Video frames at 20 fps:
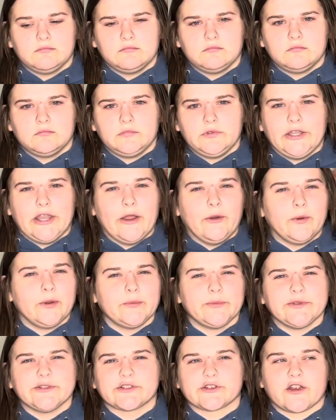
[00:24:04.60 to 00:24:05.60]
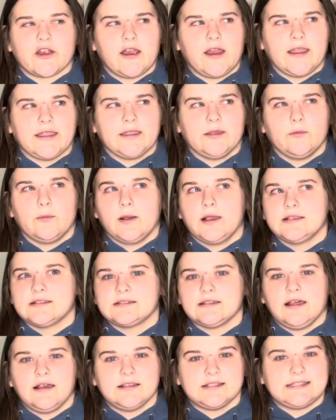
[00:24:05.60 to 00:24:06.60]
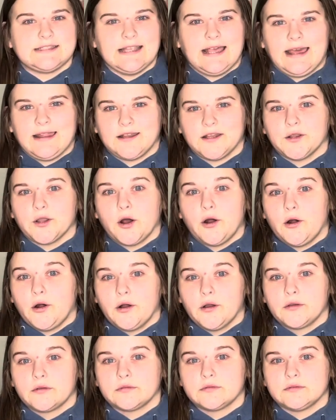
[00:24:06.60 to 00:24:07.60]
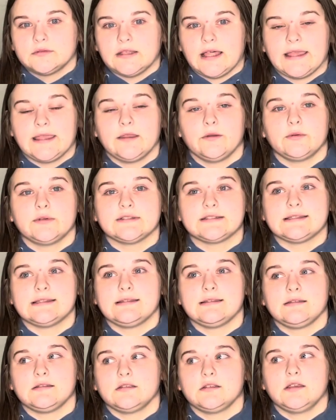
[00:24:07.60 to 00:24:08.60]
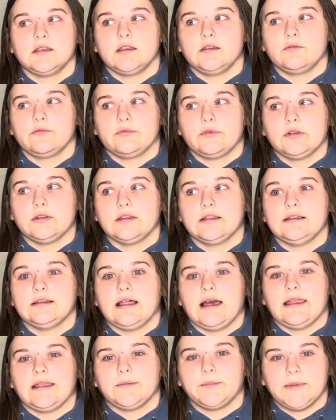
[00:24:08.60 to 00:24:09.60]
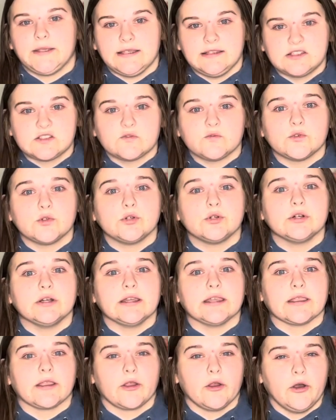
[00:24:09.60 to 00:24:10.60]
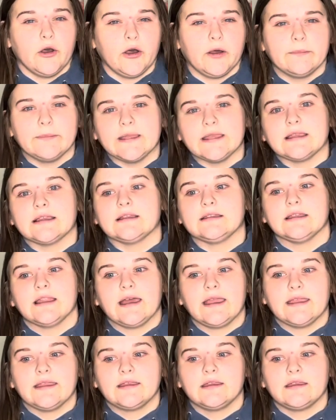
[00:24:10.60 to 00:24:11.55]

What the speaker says: no one was crying. It was not sad at all. Like, it was really like peaceful and calming, and like,